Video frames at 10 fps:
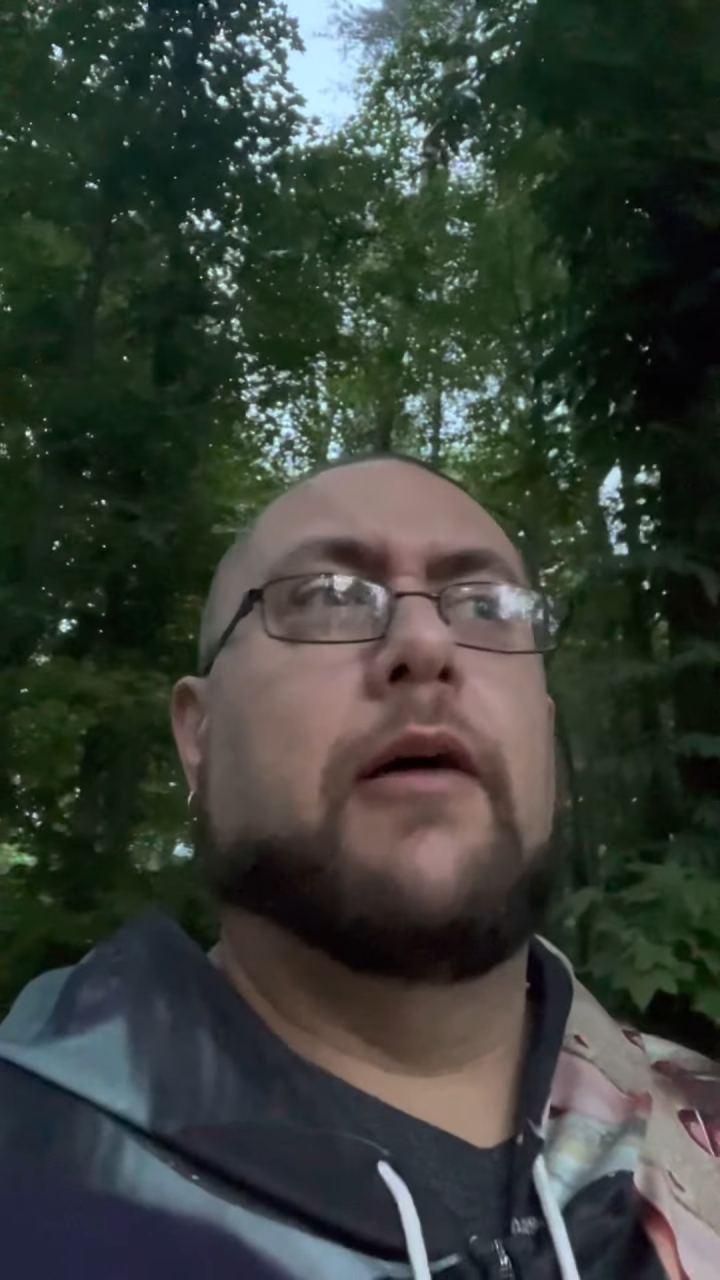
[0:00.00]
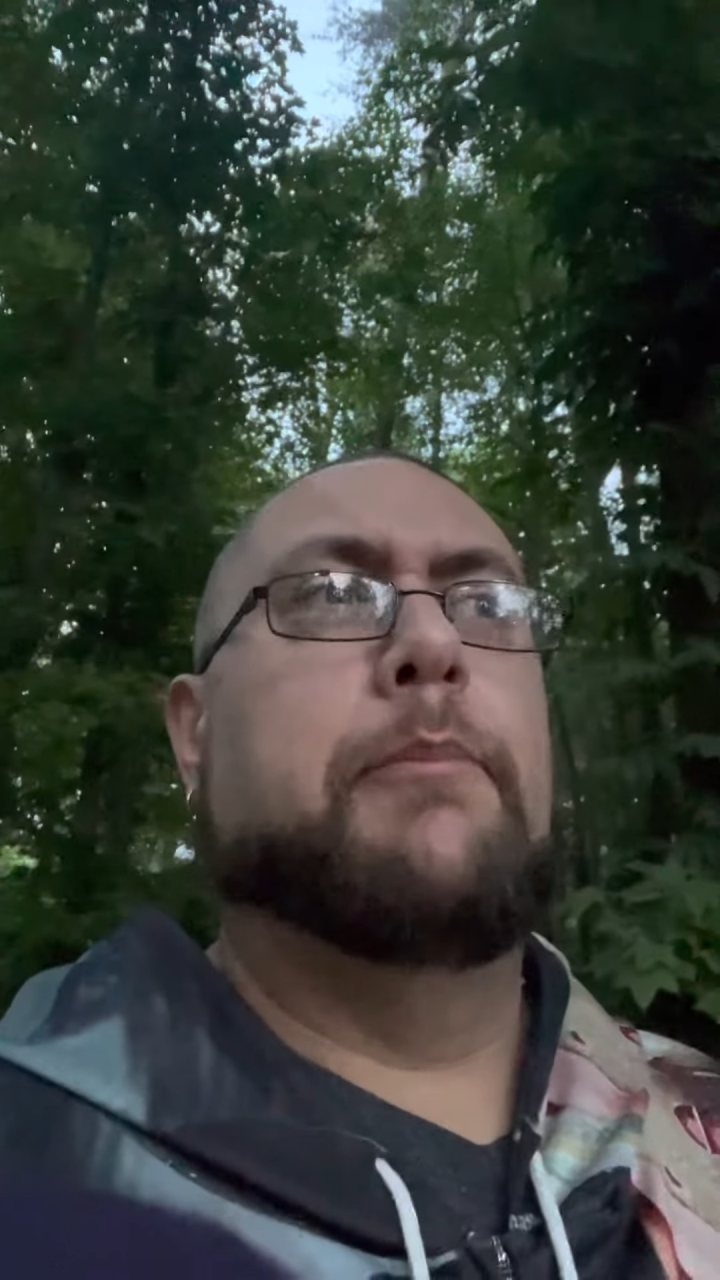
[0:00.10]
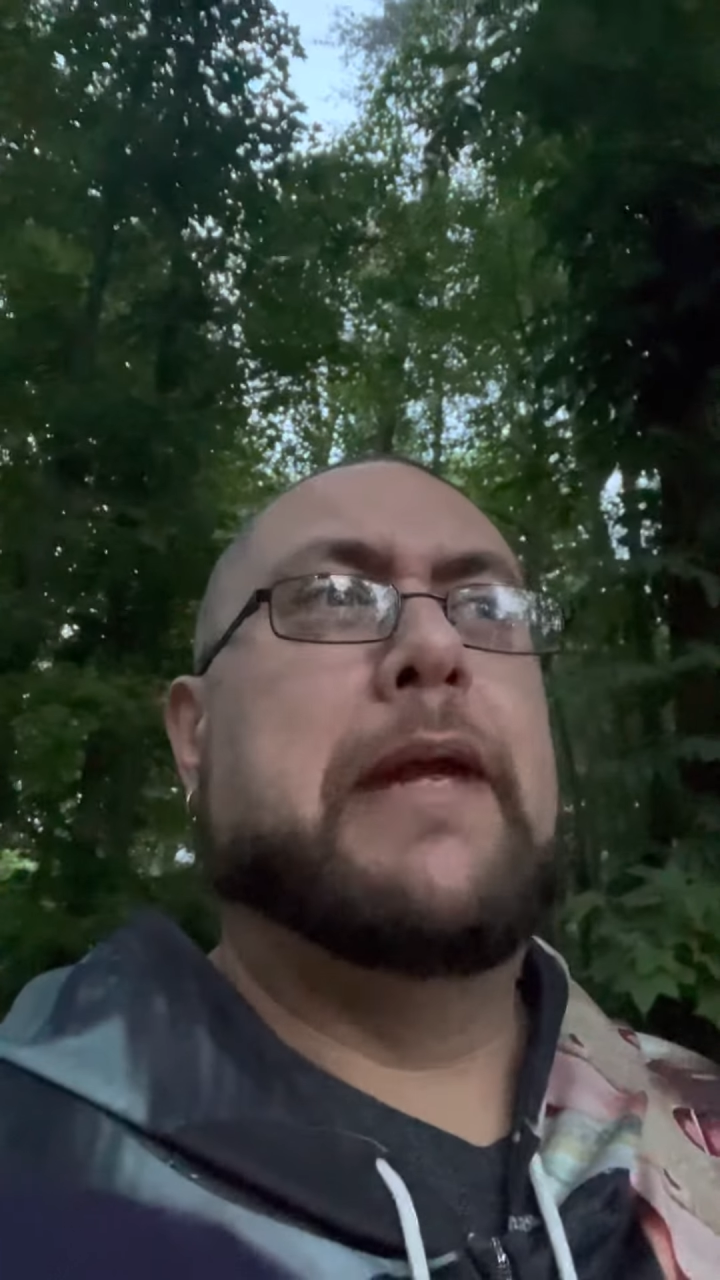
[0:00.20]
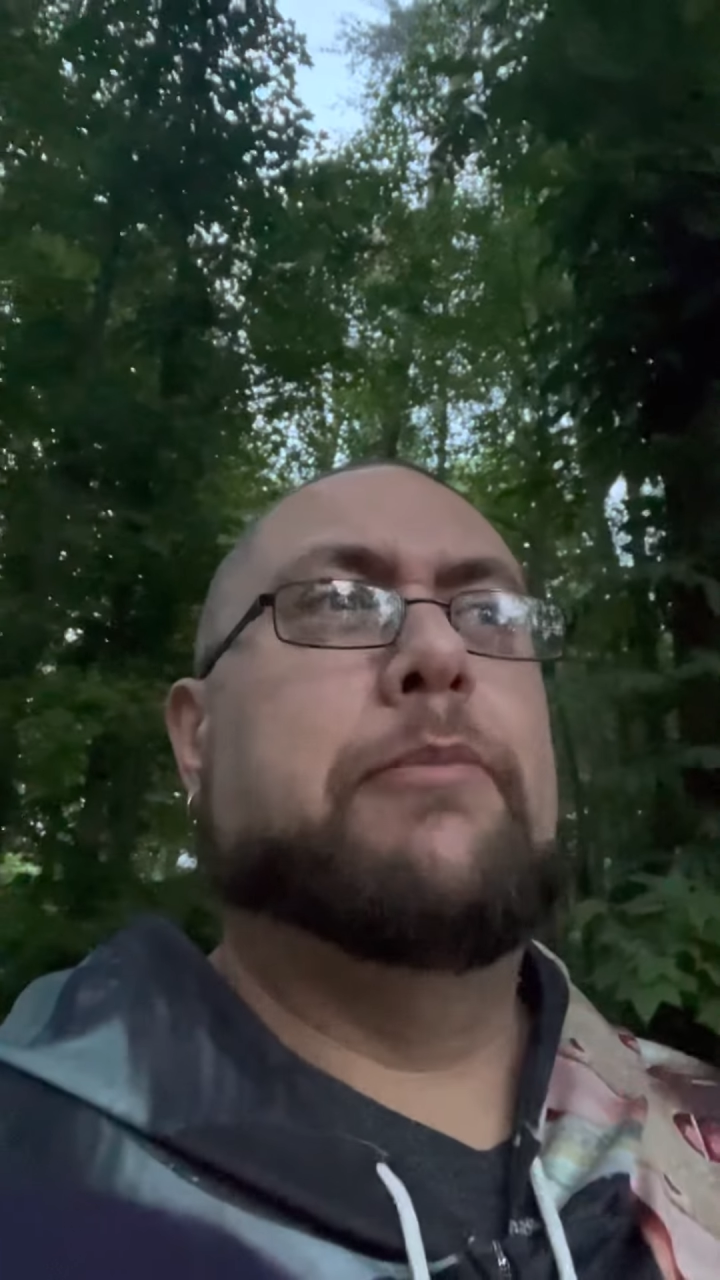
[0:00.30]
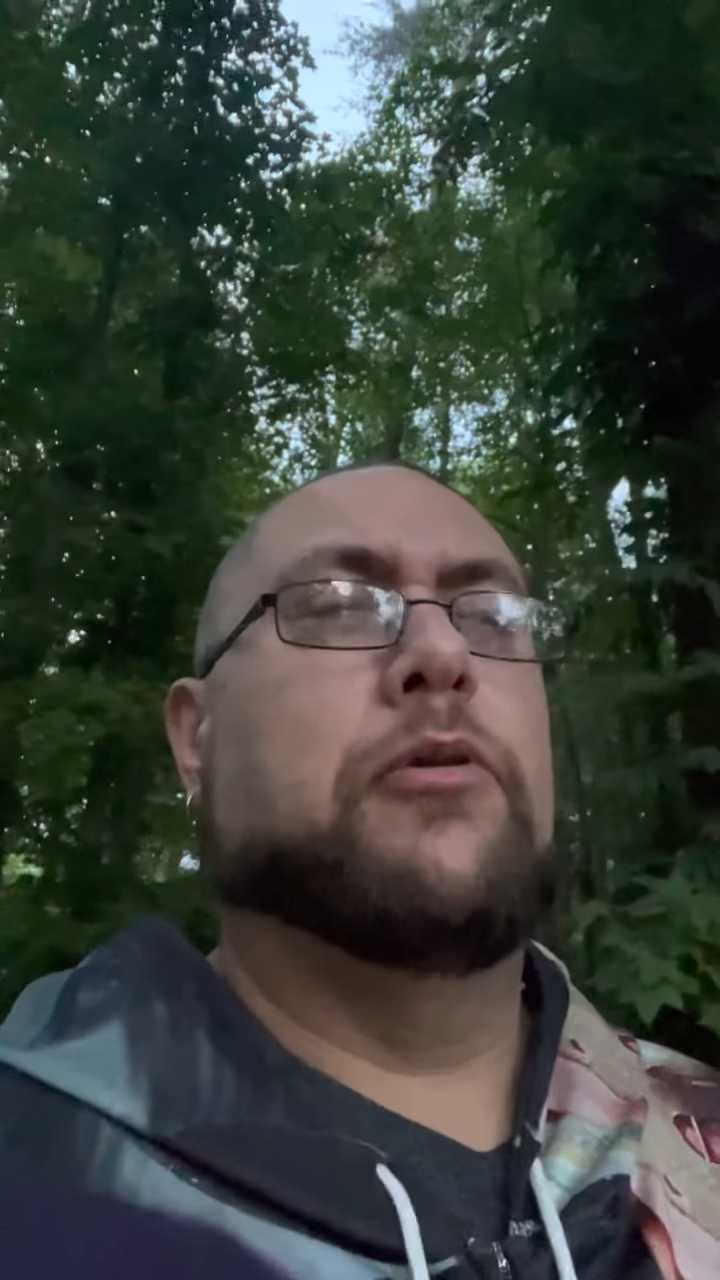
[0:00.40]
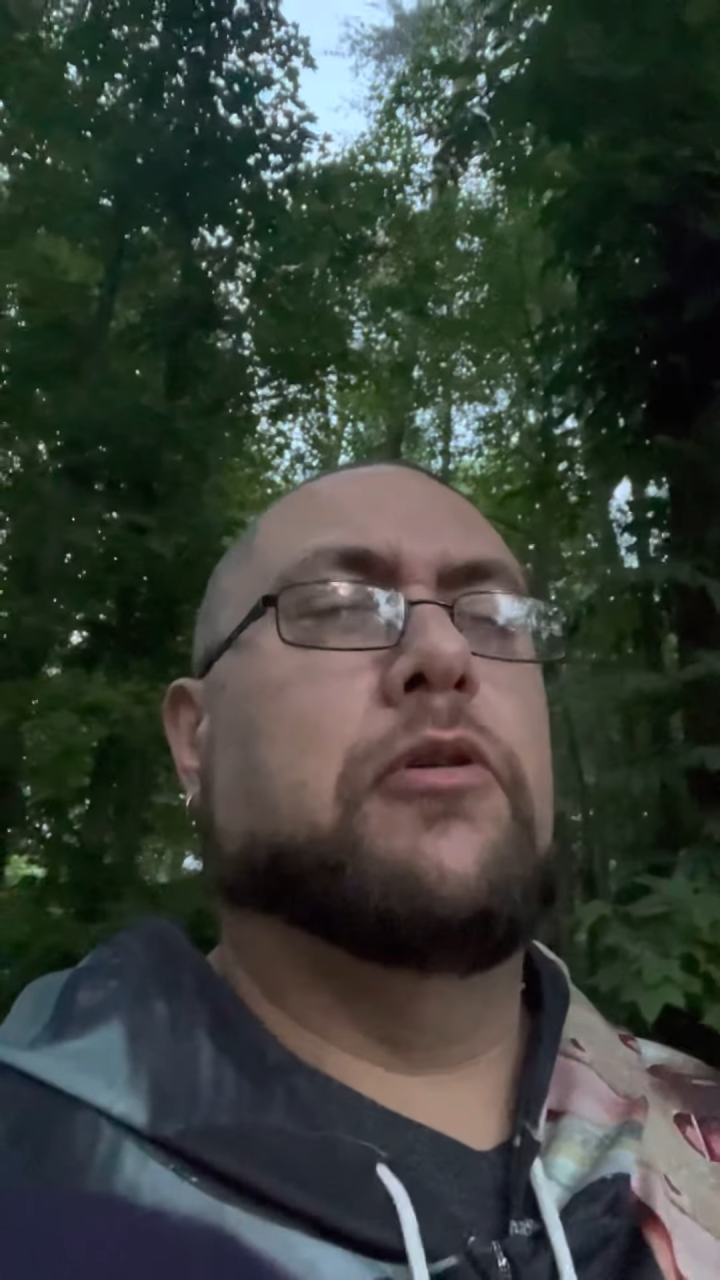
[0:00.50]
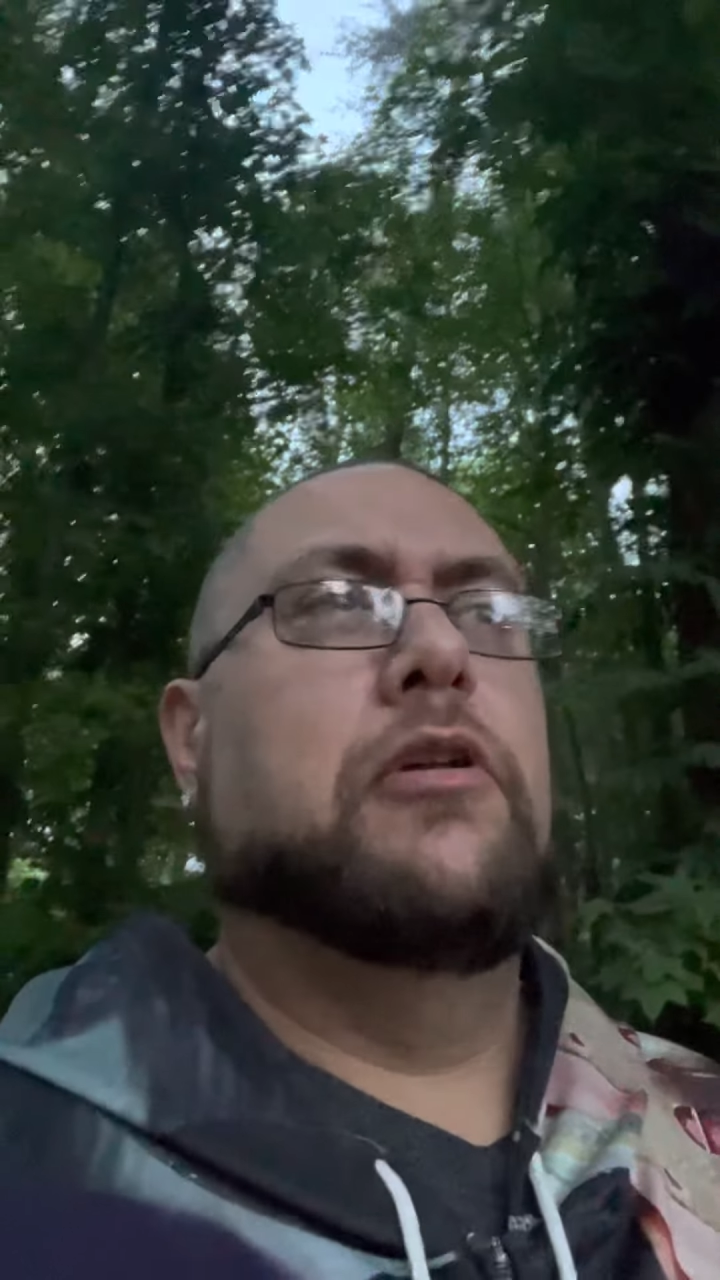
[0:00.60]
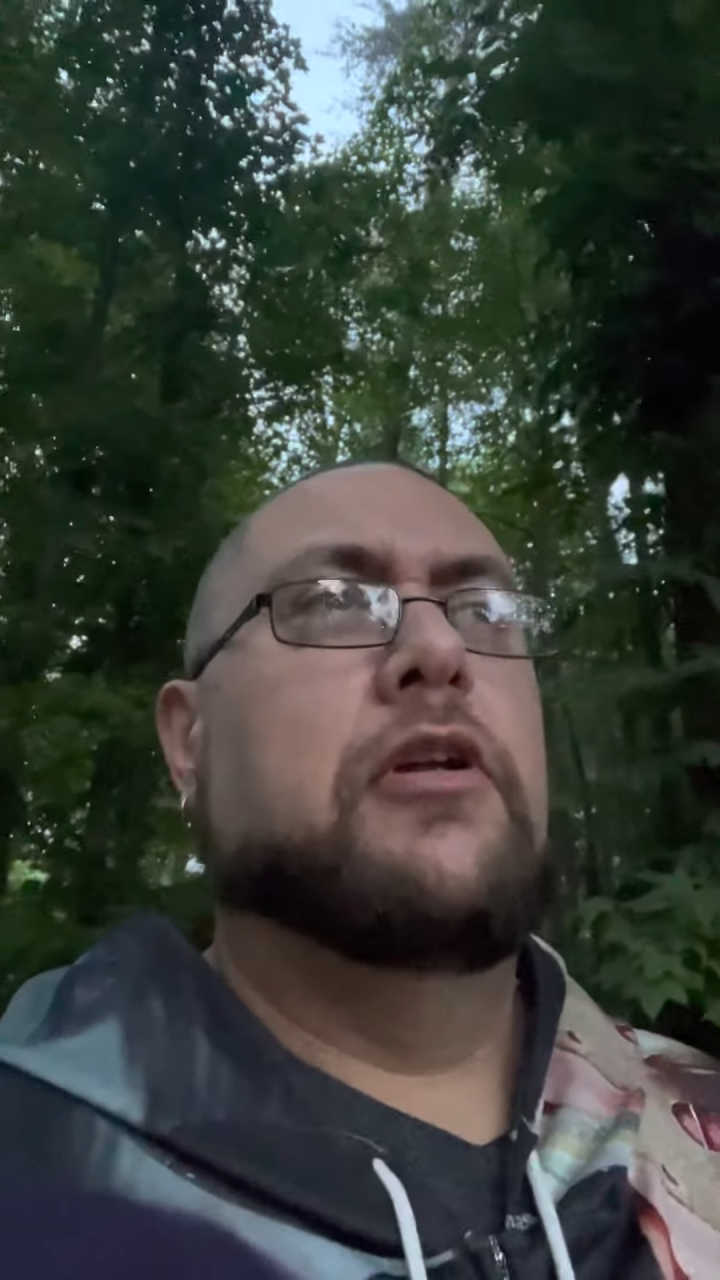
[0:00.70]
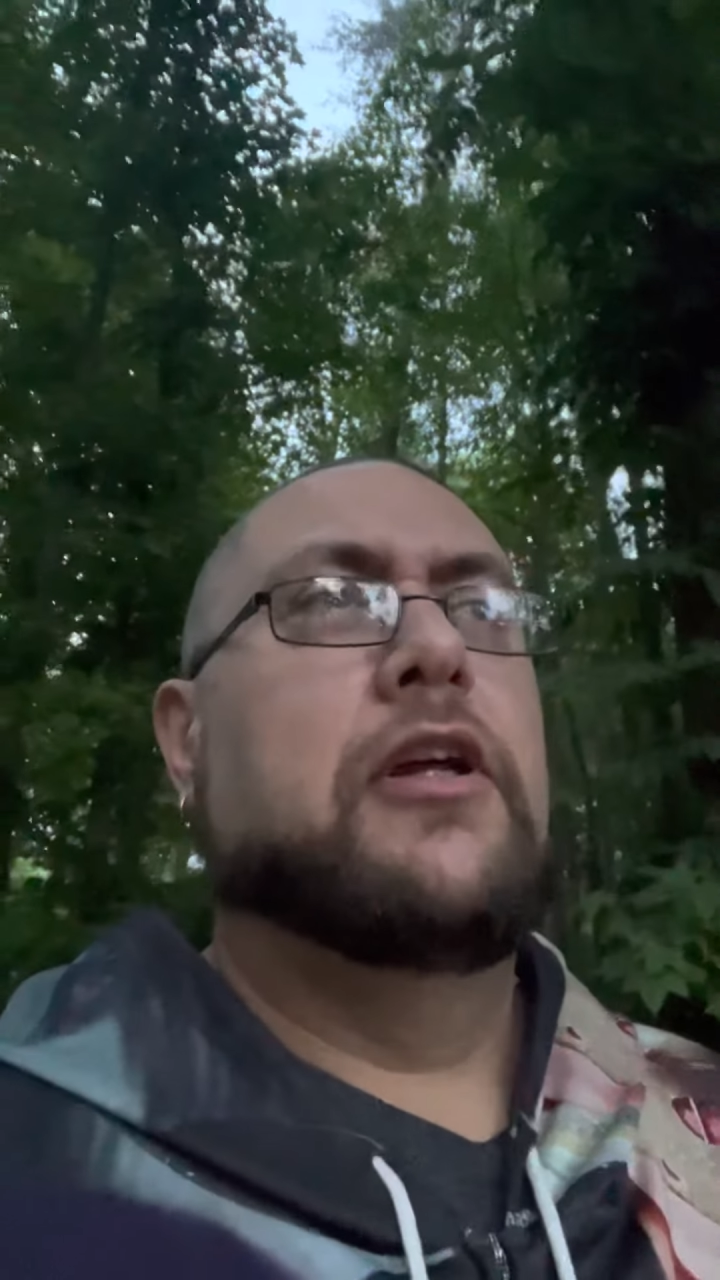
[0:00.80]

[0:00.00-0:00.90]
people,